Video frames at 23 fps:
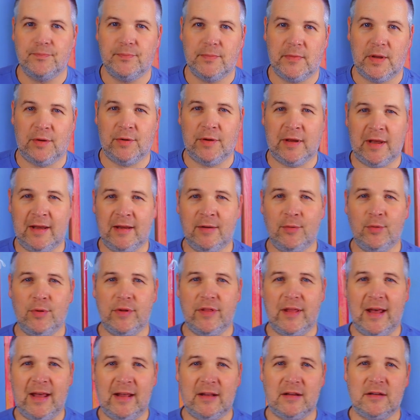Okay, well
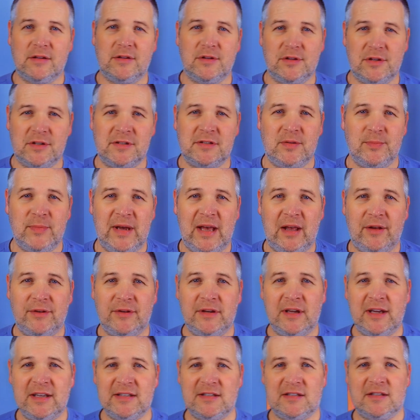that just about
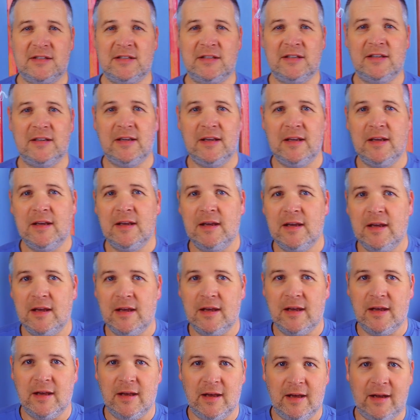does it.
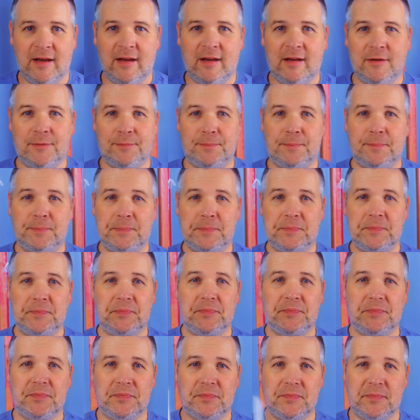
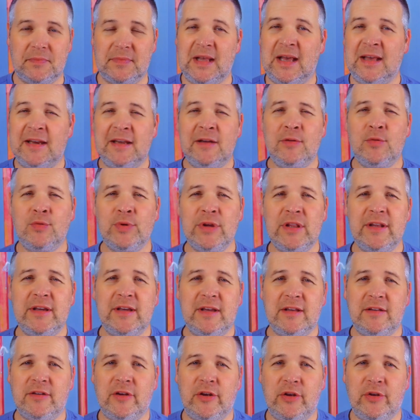I didn't really
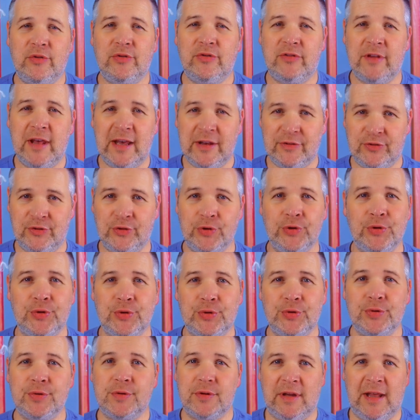get to use that
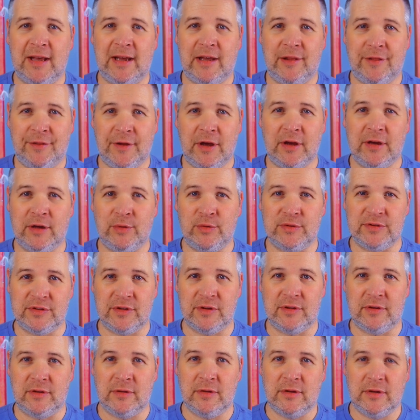tool like I thought I was
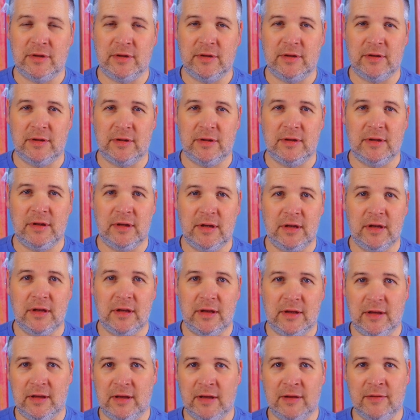gonna
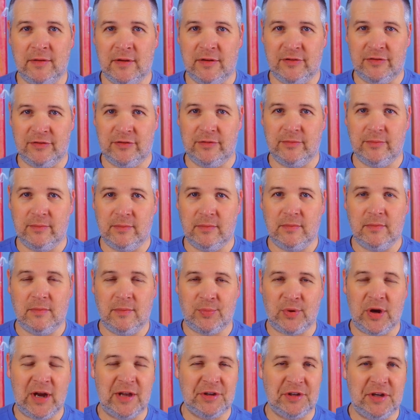in this
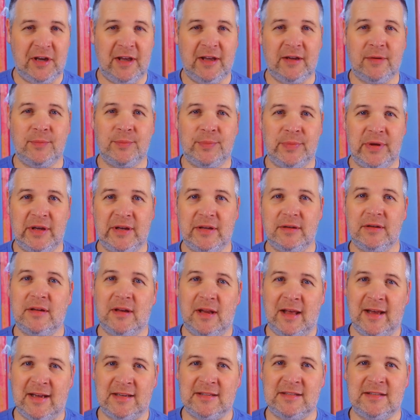project, but
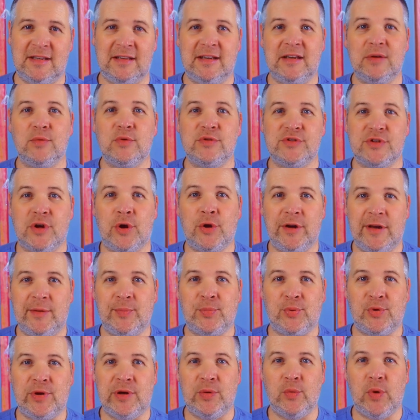like I said, it was already
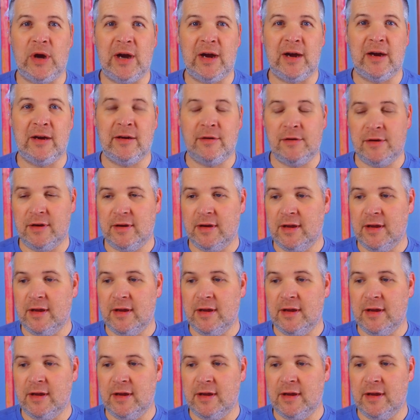pre-wired.